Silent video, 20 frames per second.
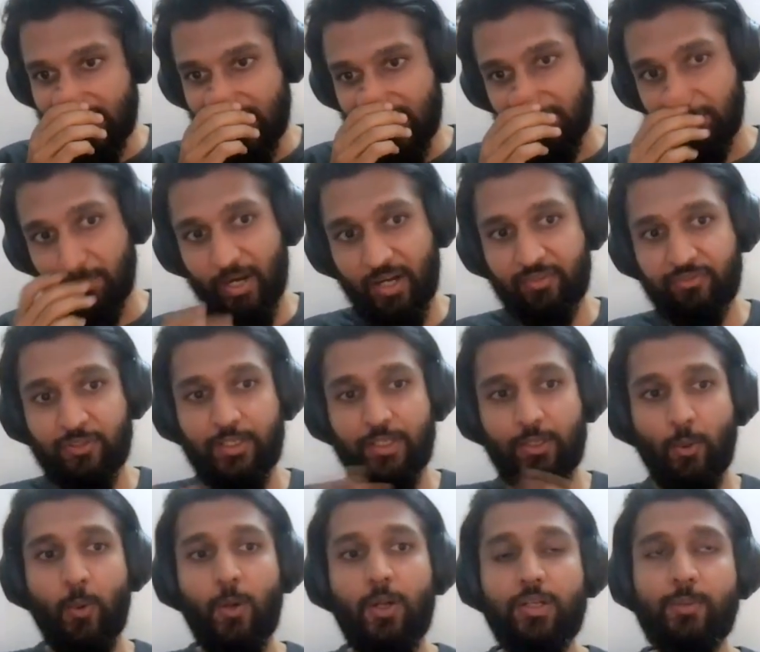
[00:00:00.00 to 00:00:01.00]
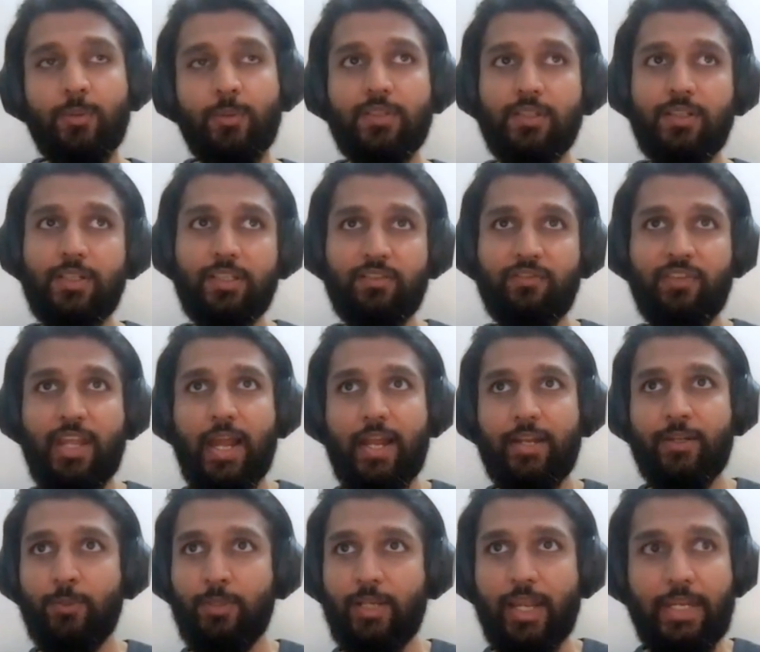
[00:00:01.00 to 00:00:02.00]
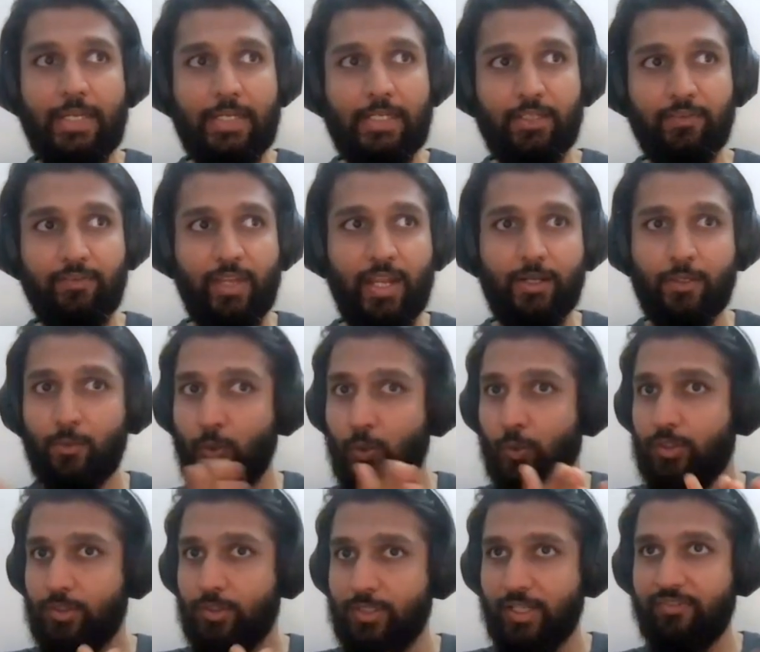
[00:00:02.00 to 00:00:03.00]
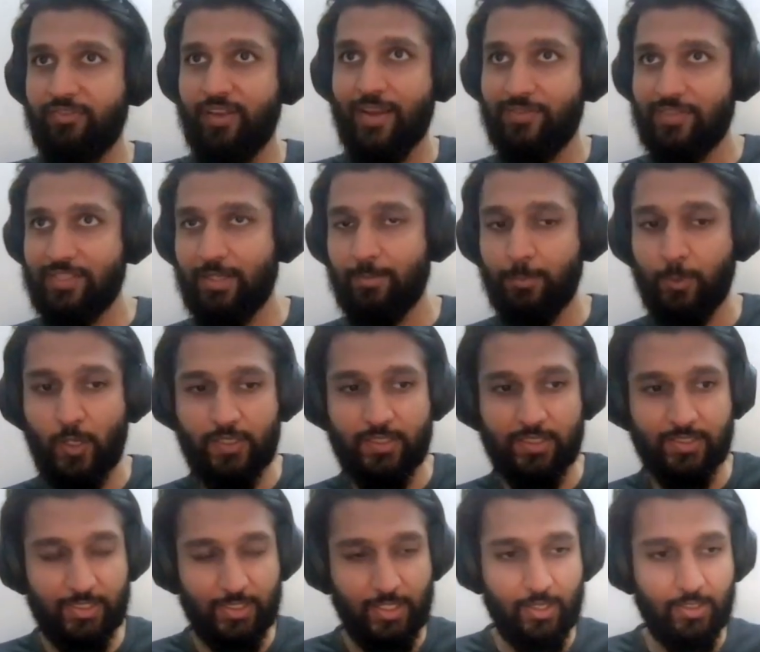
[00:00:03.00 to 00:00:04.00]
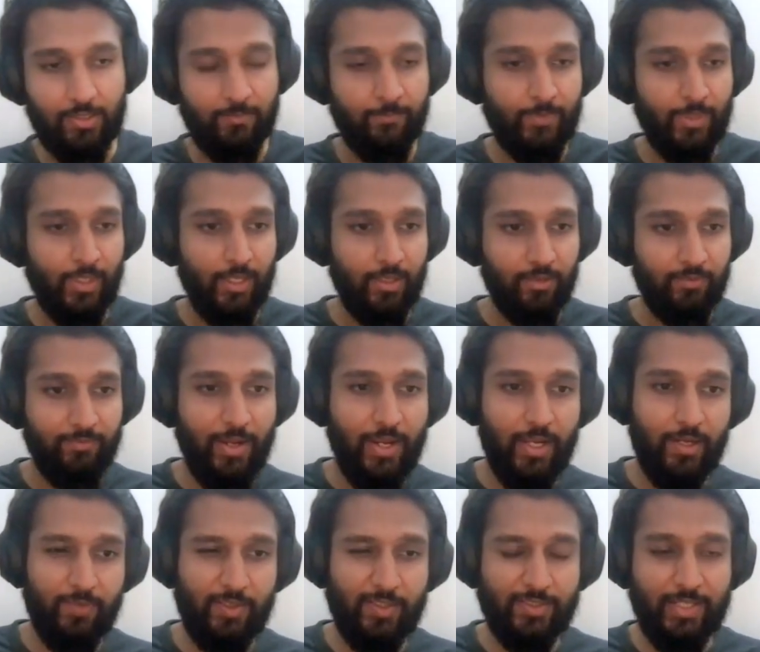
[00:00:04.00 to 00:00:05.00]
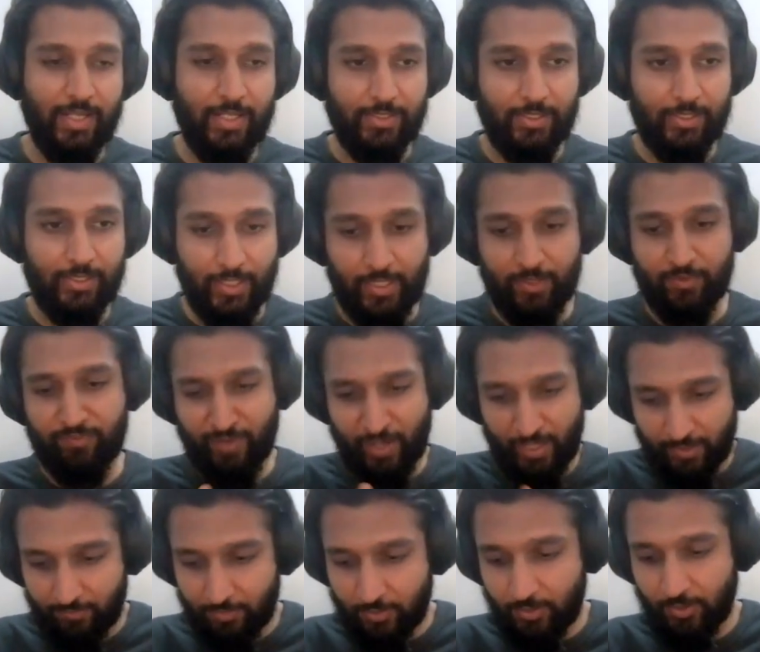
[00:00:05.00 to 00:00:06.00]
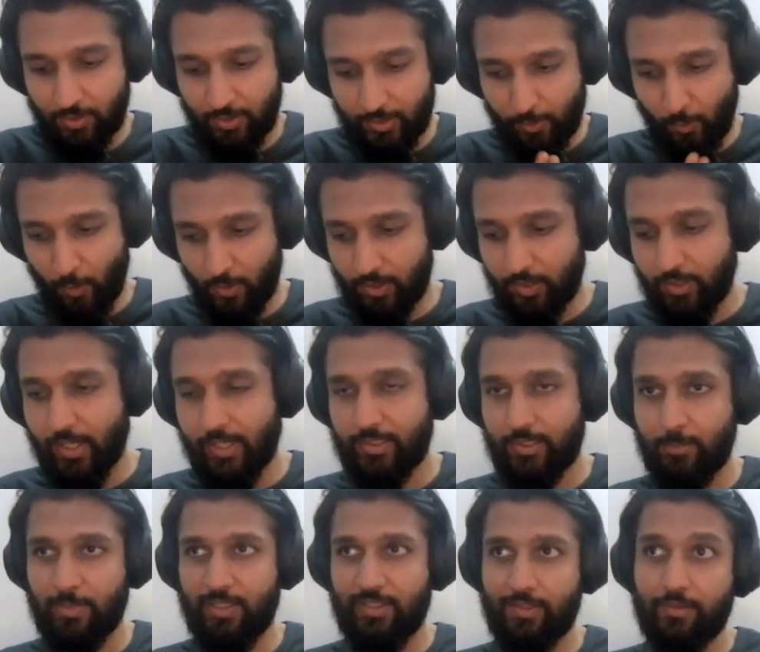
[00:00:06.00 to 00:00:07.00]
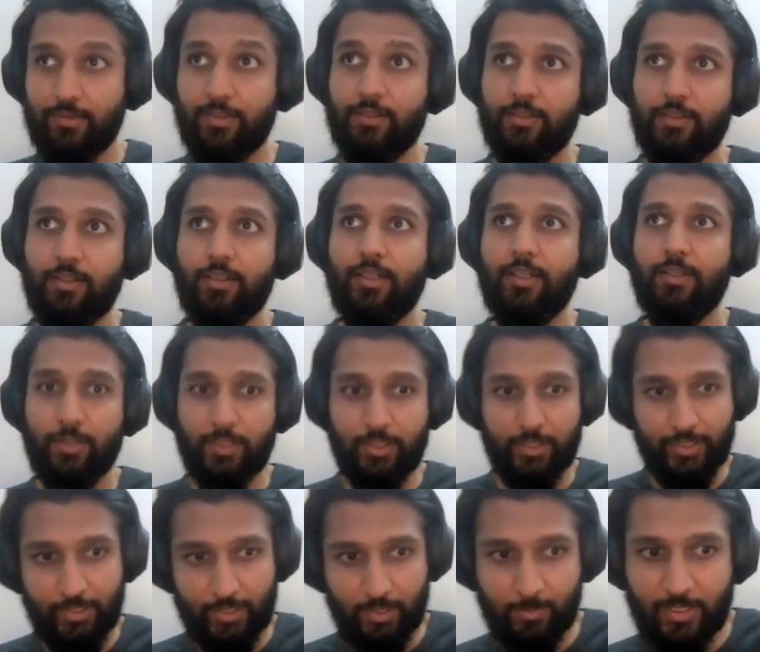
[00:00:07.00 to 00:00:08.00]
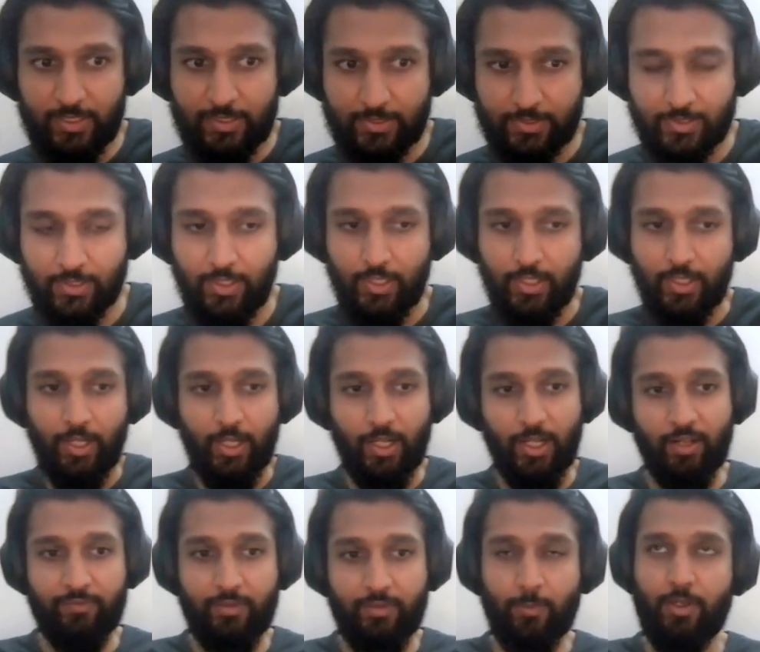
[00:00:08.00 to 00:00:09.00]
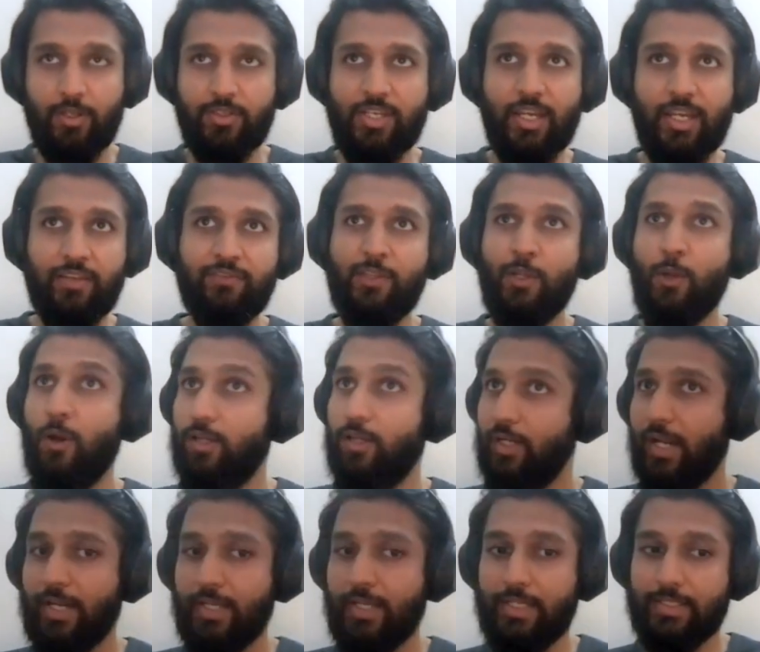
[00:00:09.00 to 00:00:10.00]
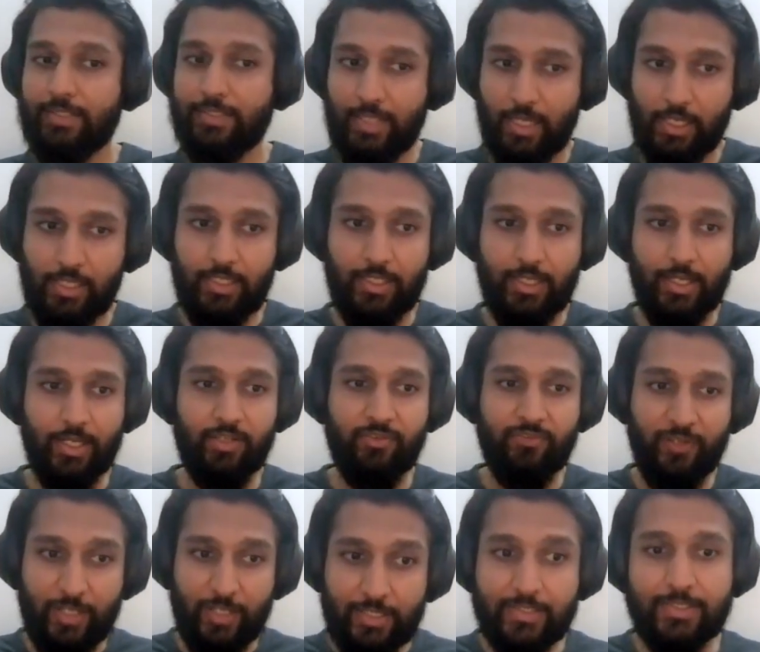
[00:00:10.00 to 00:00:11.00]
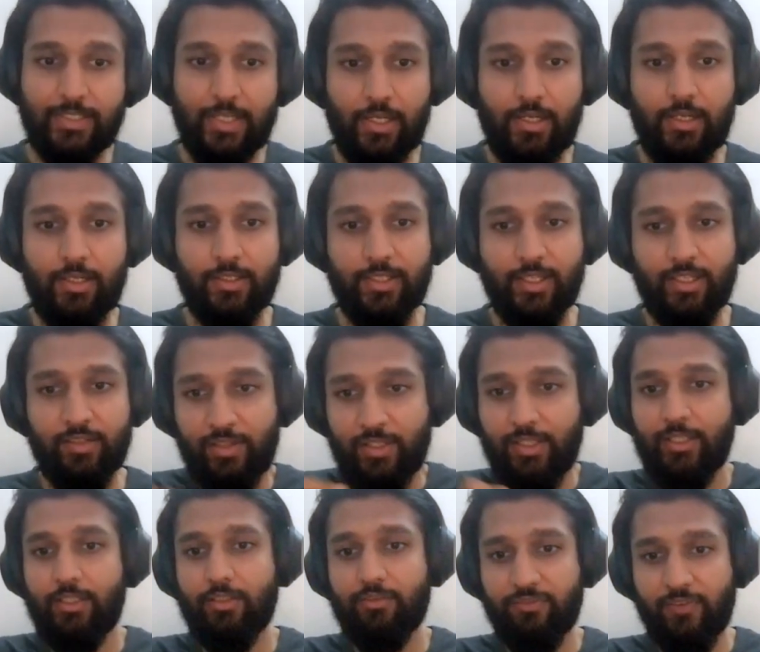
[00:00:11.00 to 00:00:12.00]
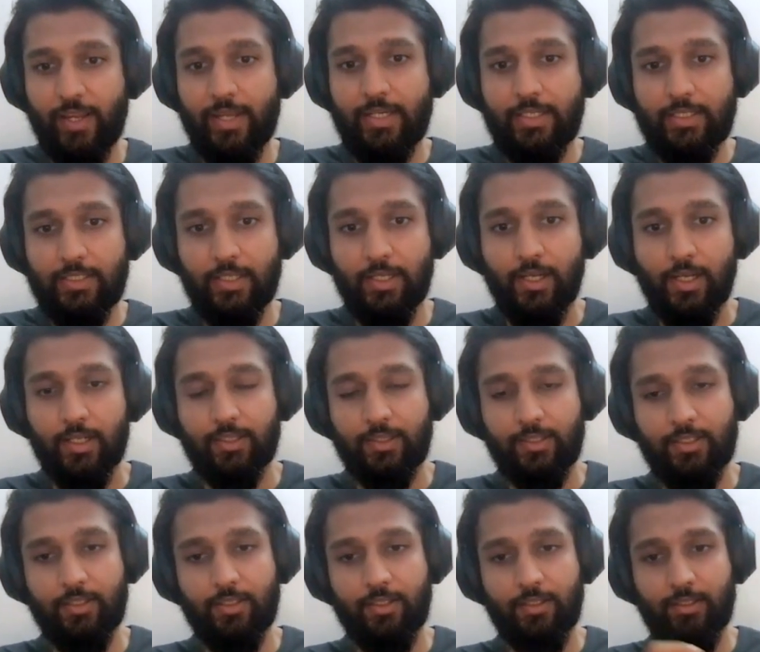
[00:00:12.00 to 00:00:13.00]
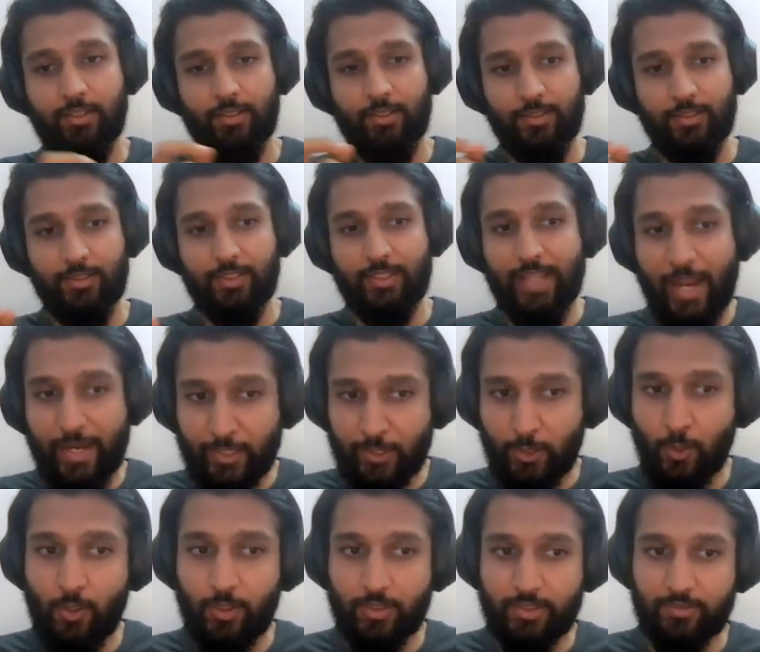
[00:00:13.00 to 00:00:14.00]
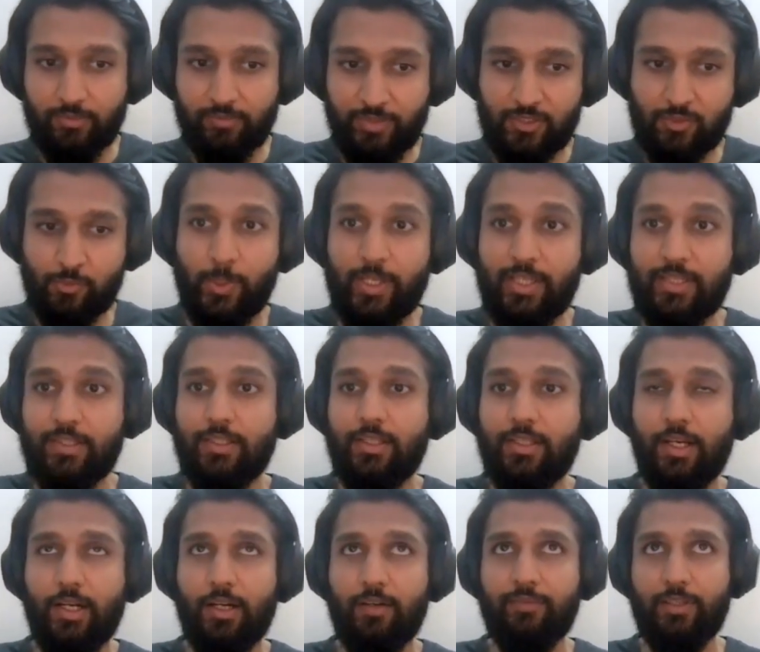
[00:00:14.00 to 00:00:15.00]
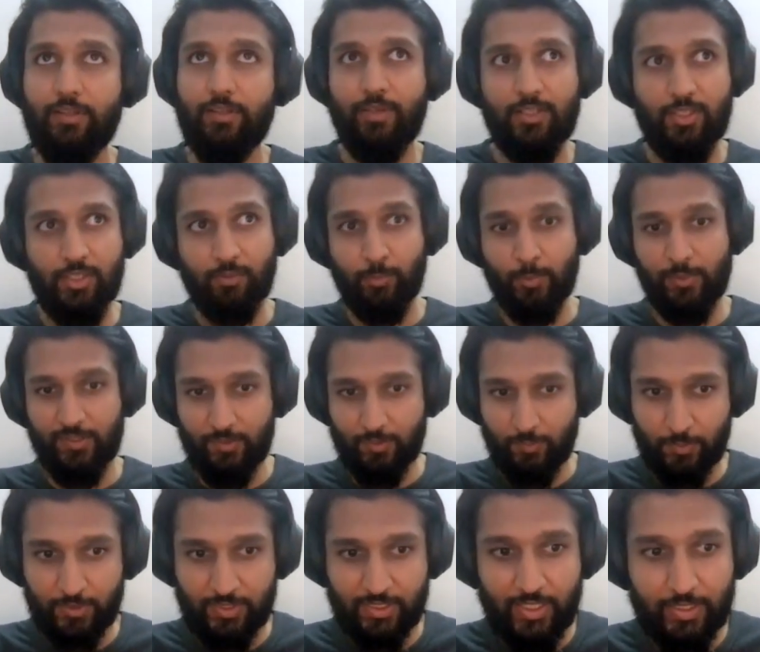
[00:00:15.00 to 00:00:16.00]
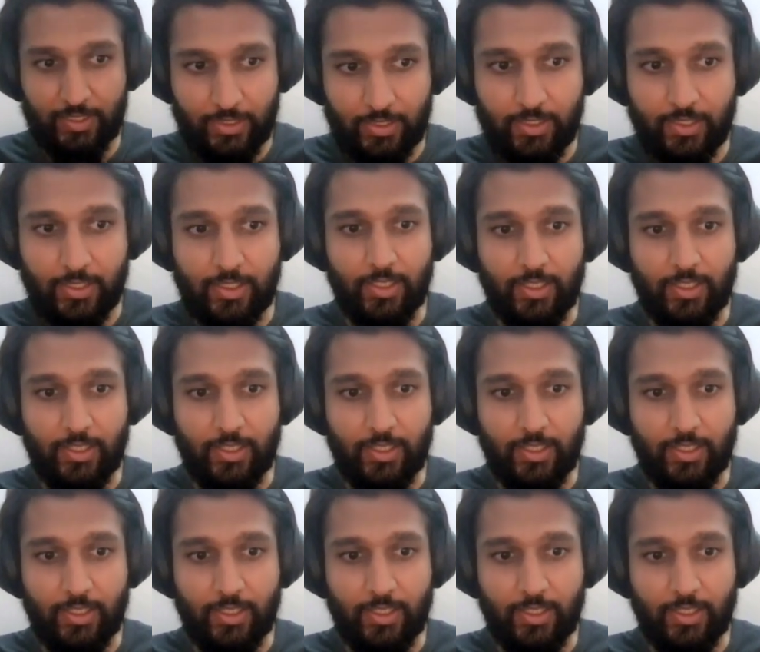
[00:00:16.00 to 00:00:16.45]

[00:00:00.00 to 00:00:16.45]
But for the old users, we had to write, we had to go through that five-step process again, where we said that hey, whenever an order item is inserted into the database, uh, we want to check if the order ID is null, and if it is null, then we need to find the the catalog which with uh, with which it was associated.